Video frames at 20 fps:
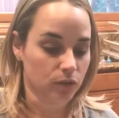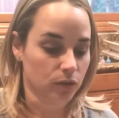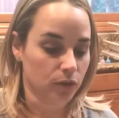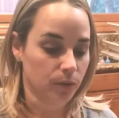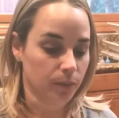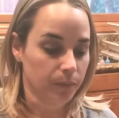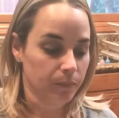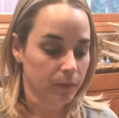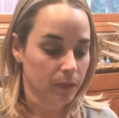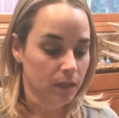
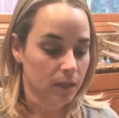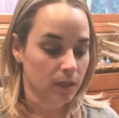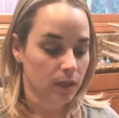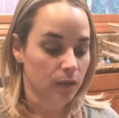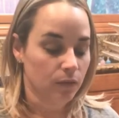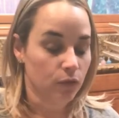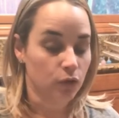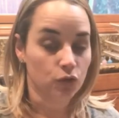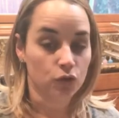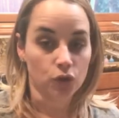So
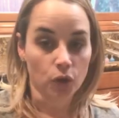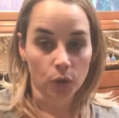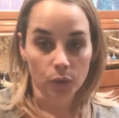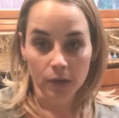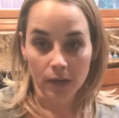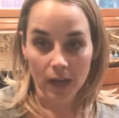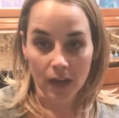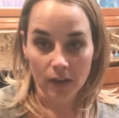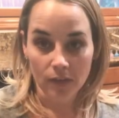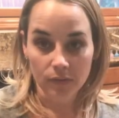if you
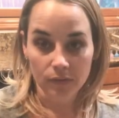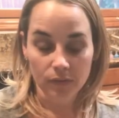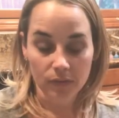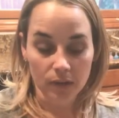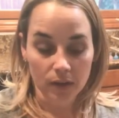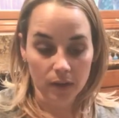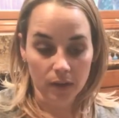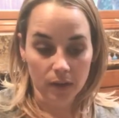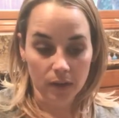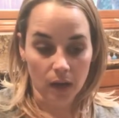don't
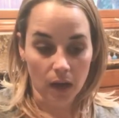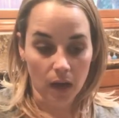have the